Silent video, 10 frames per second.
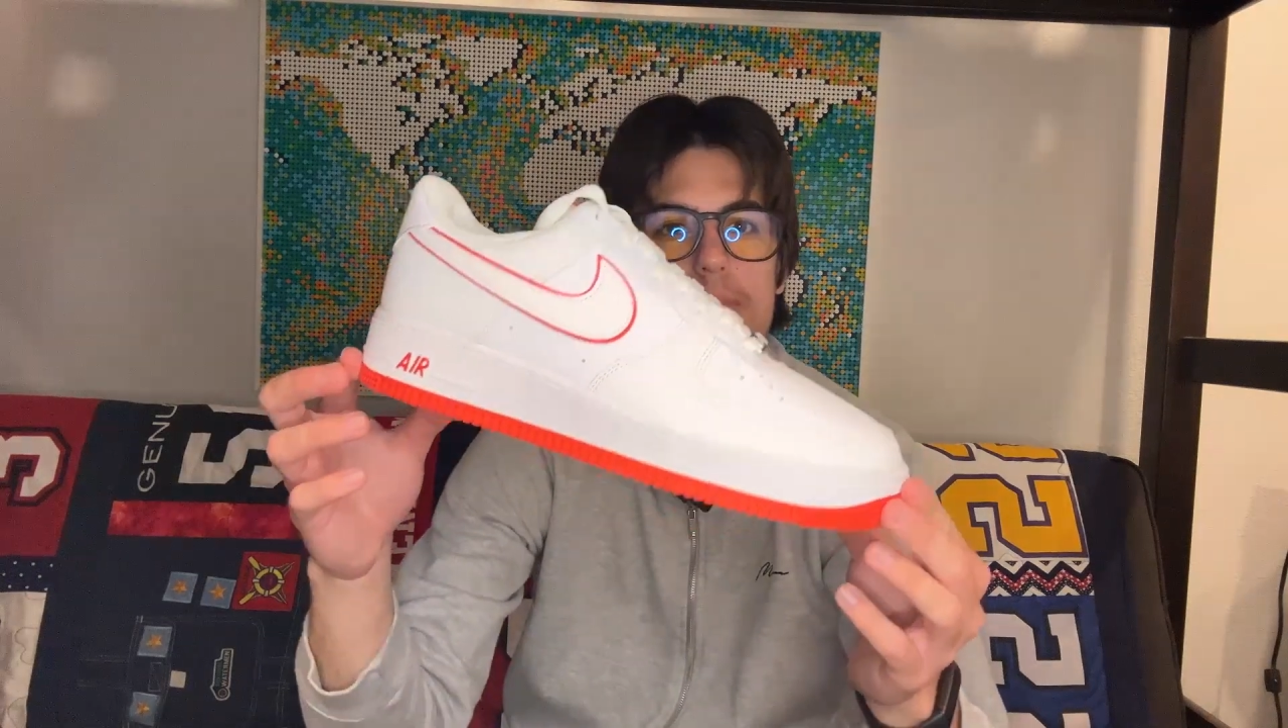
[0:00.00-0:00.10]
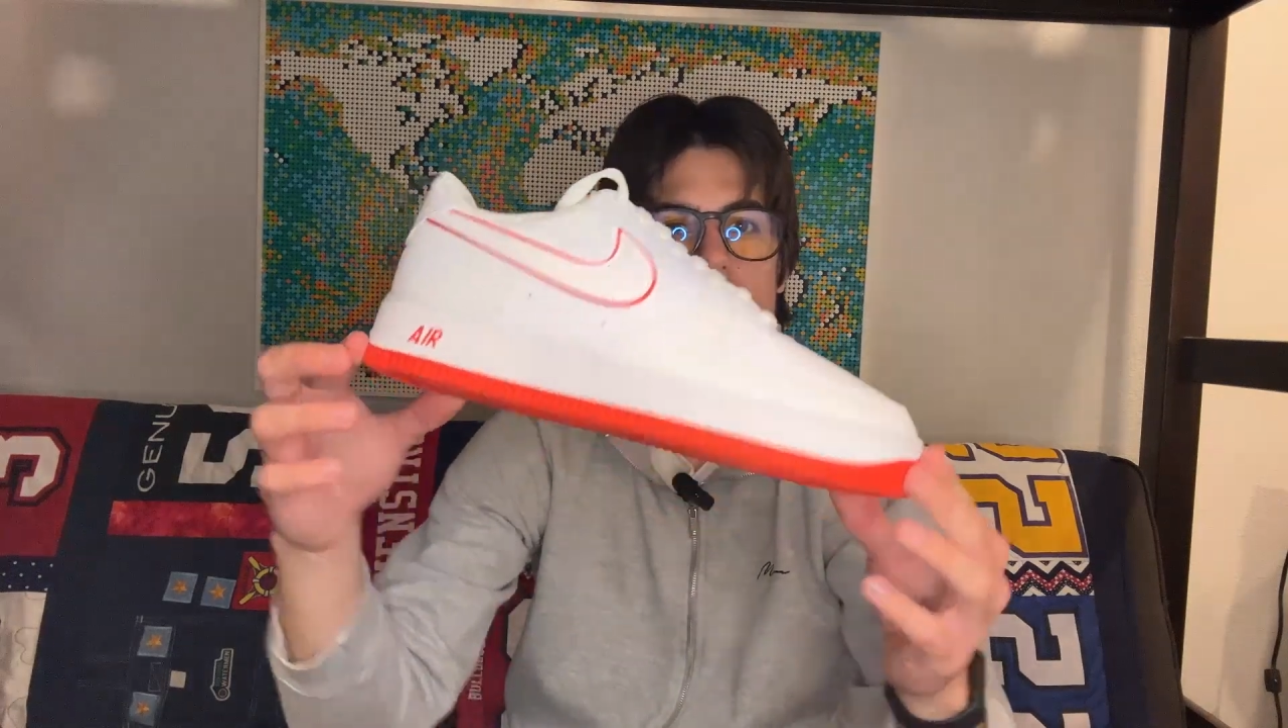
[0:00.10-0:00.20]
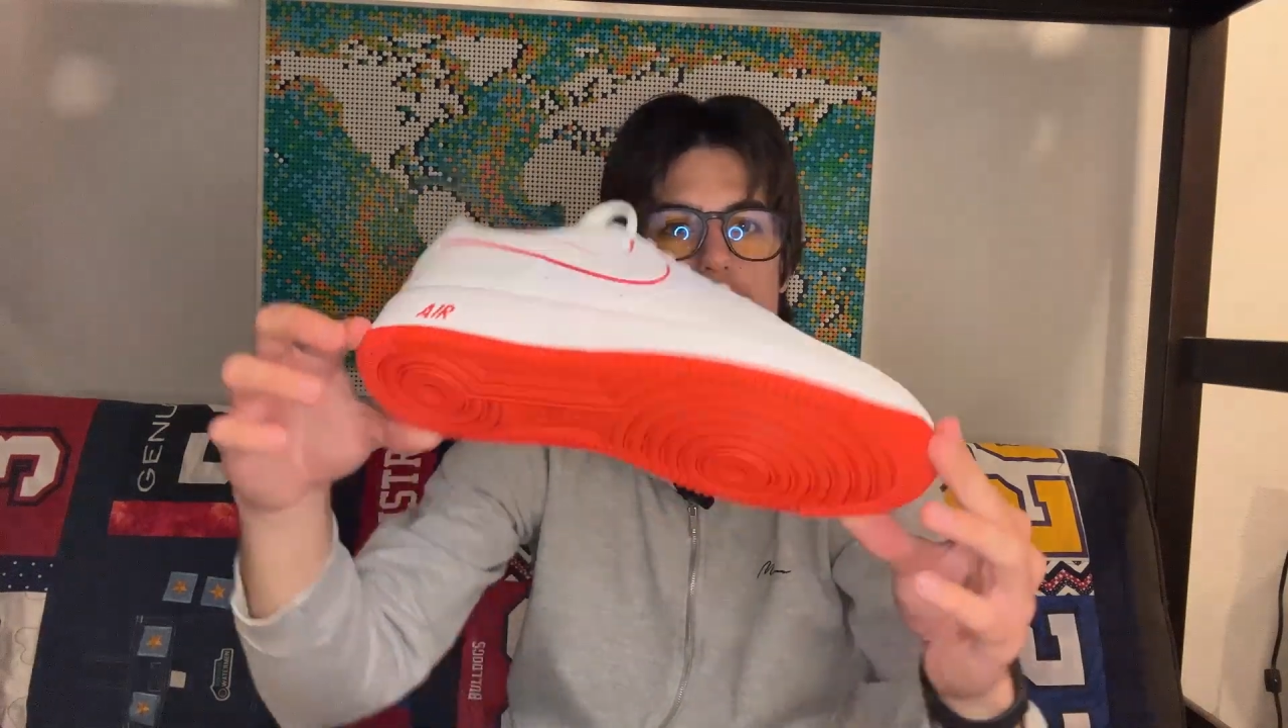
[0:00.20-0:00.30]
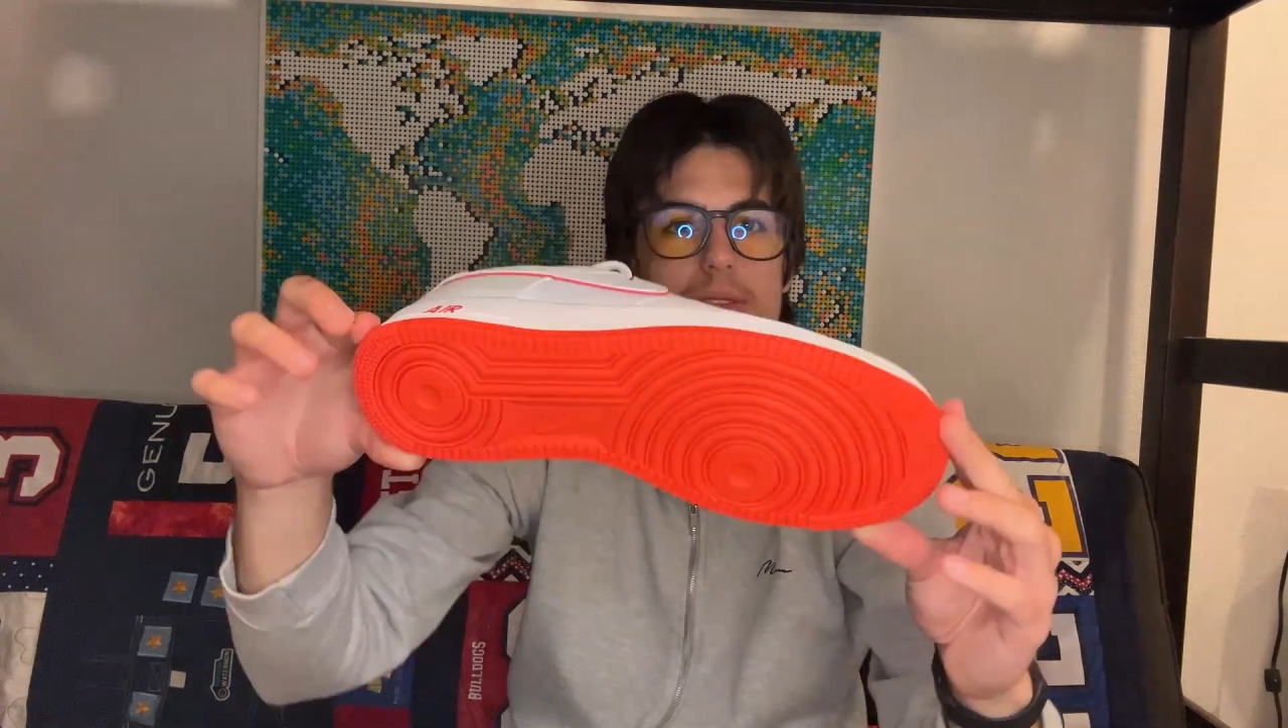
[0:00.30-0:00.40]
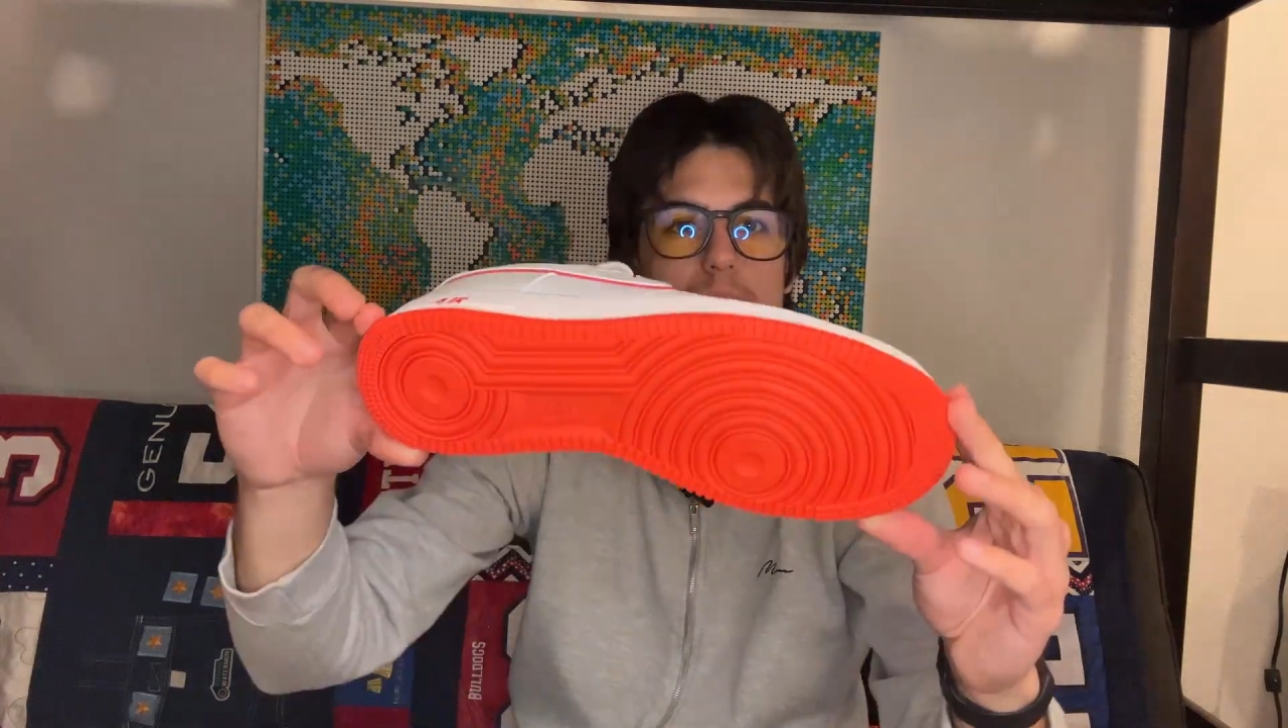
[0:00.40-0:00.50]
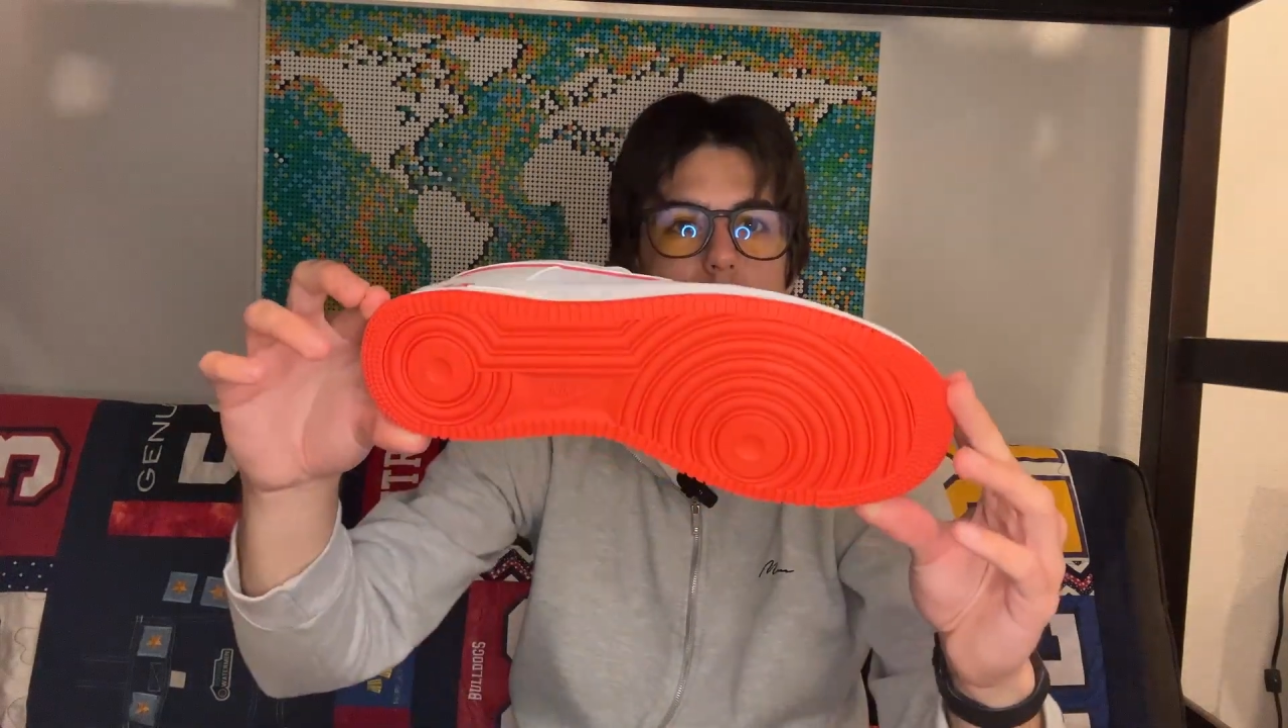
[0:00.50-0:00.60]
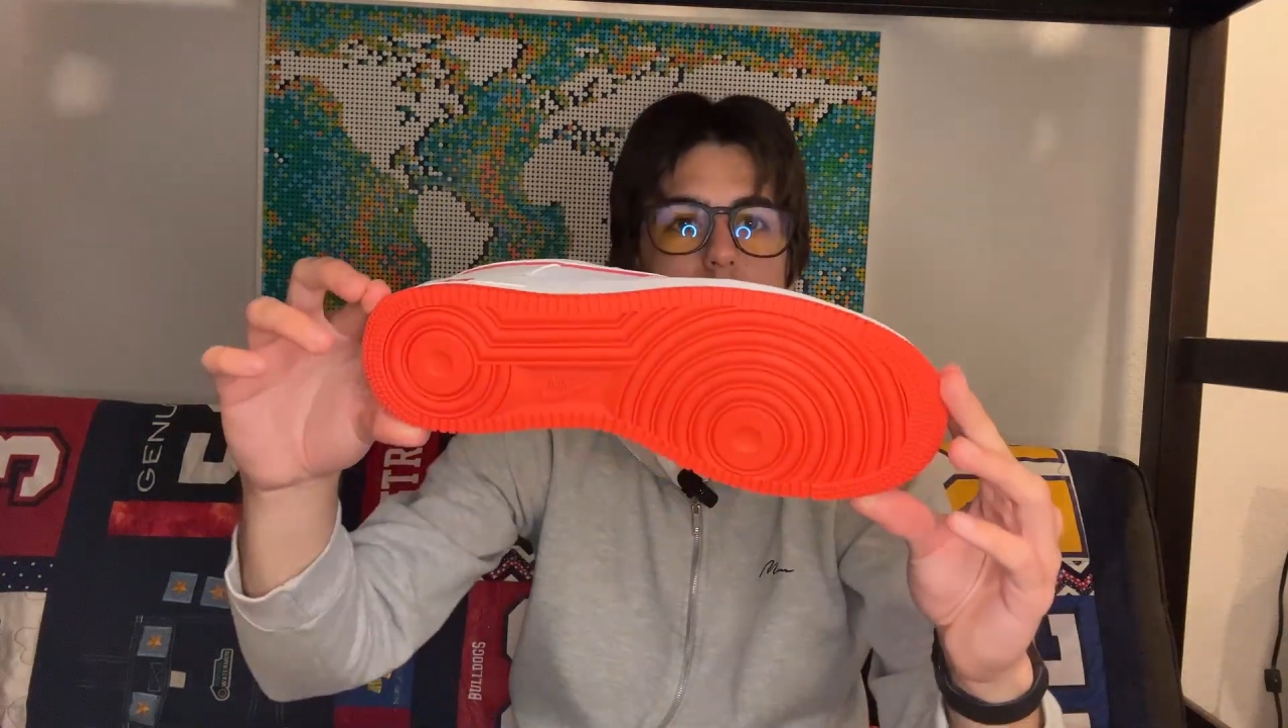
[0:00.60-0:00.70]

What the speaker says: it's